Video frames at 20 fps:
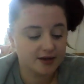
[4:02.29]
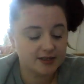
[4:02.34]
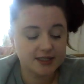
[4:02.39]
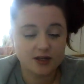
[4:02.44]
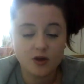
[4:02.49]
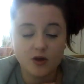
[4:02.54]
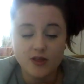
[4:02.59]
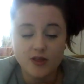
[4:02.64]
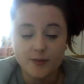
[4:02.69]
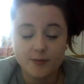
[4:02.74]
He
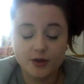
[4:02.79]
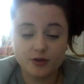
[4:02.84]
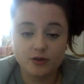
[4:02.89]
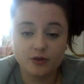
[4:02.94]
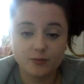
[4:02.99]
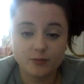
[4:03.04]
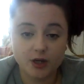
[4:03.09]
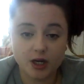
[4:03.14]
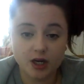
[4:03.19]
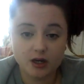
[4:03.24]
got them an
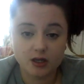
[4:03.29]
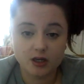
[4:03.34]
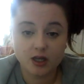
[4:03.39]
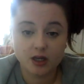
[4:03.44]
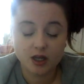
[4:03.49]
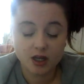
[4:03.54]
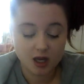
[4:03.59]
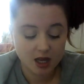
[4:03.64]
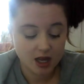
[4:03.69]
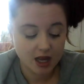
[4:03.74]
Uber,
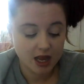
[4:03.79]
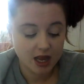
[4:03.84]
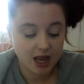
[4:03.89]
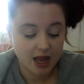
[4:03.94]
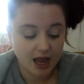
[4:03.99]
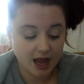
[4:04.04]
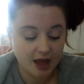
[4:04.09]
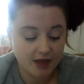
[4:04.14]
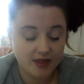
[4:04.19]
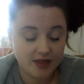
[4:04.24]

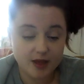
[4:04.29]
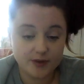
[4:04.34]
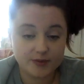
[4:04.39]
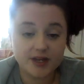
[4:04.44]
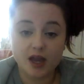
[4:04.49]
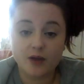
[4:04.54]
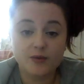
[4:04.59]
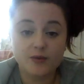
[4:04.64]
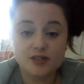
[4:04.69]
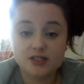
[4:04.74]
and then
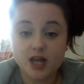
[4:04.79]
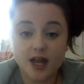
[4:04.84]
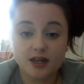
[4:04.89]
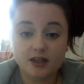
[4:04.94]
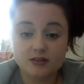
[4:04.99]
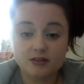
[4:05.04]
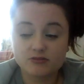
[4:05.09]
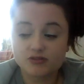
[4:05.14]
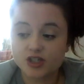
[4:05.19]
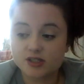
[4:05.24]
yeah, was like,
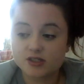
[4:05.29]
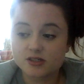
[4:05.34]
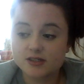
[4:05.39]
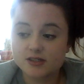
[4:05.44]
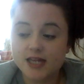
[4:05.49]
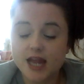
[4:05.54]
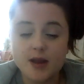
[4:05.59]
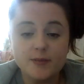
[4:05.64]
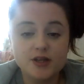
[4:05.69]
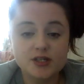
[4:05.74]
just
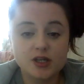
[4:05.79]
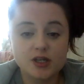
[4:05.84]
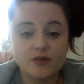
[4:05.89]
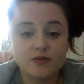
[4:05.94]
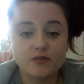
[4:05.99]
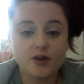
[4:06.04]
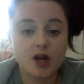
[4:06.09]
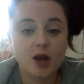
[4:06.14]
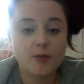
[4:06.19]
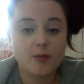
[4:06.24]
stay on my sofa
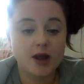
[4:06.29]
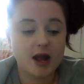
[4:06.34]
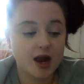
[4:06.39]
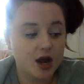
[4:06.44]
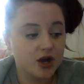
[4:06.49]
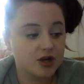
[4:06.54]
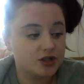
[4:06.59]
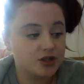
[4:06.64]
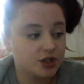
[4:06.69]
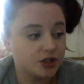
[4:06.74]
for a couple of
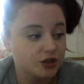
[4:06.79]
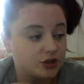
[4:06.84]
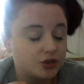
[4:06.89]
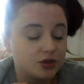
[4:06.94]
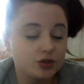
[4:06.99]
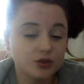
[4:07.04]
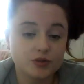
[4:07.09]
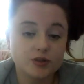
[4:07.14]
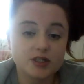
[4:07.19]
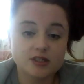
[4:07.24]
hours. As
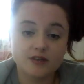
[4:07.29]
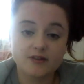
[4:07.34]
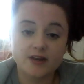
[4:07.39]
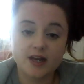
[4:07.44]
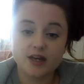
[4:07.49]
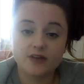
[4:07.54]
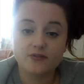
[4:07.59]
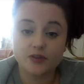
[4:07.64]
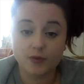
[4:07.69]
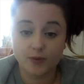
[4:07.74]
soon as I
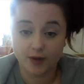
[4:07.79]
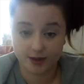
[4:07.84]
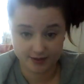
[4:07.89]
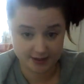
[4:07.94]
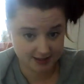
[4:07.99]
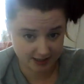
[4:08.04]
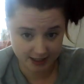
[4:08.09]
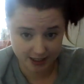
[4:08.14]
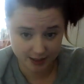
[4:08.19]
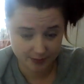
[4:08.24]
had a few hours
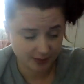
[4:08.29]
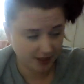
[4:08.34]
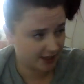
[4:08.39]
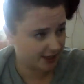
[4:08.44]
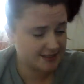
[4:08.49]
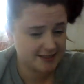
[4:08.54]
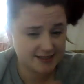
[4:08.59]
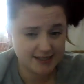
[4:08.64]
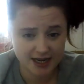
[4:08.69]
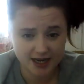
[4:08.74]
sleep and
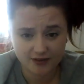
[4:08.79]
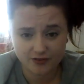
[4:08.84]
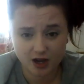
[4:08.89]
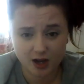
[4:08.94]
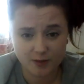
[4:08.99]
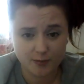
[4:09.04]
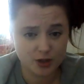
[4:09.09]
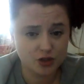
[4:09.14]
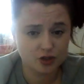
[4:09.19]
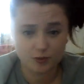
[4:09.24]
it's safe,
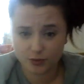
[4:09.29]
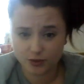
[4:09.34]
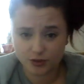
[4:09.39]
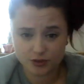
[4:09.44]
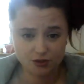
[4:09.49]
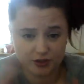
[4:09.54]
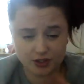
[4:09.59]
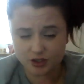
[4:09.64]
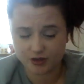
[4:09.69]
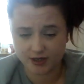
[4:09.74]
I'm gonna drop you
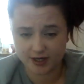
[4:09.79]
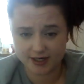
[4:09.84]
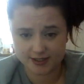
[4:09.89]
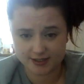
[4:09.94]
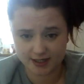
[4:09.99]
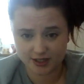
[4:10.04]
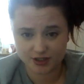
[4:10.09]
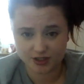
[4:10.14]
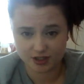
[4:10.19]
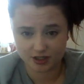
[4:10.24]
to the train
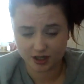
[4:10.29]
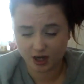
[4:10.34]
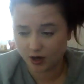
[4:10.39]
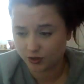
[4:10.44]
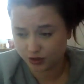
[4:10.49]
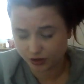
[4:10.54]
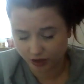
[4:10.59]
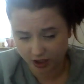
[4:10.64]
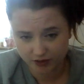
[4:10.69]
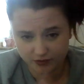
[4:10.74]
station. I'll
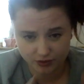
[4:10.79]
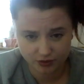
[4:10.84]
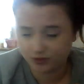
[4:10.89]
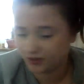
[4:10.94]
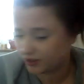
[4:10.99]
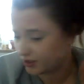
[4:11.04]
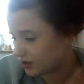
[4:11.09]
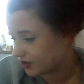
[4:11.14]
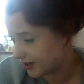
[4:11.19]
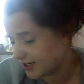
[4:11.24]
drive you to
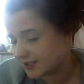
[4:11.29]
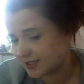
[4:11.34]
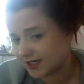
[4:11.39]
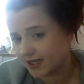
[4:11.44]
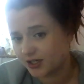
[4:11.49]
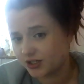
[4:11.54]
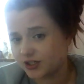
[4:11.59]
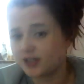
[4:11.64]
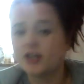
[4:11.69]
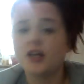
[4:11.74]
the train
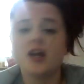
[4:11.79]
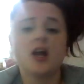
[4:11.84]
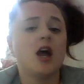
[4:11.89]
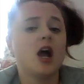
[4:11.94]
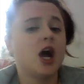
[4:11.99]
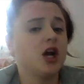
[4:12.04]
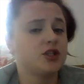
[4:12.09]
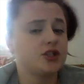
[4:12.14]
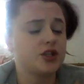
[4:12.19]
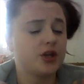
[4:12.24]
station,
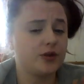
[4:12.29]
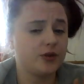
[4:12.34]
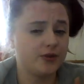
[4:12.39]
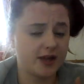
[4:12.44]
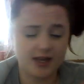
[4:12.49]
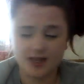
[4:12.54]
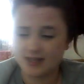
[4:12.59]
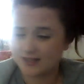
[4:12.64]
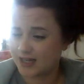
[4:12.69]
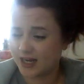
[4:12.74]
so
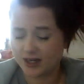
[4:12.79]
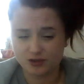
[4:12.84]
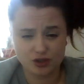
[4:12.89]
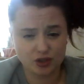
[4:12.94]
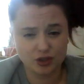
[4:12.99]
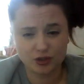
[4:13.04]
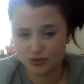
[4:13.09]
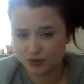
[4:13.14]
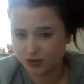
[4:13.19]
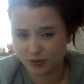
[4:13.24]
that's like
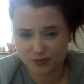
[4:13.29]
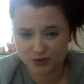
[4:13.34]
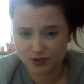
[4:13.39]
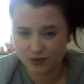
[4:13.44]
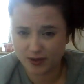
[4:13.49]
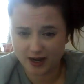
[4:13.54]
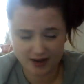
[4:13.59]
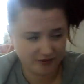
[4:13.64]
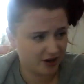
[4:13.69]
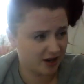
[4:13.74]
2 stops or
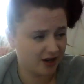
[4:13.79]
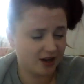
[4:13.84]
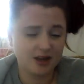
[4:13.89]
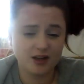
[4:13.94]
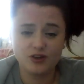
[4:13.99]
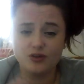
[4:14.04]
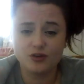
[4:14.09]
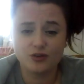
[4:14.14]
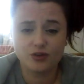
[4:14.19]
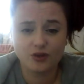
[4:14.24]
whatever,
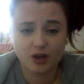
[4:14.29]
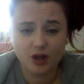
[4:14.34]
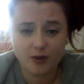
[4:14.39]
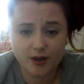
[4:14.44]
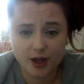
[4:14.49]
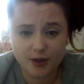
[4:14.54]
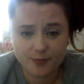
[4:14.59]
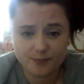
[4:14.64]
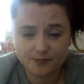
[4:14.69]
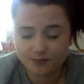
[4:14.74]
and you can go
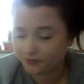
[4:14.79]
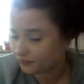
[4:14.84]
home.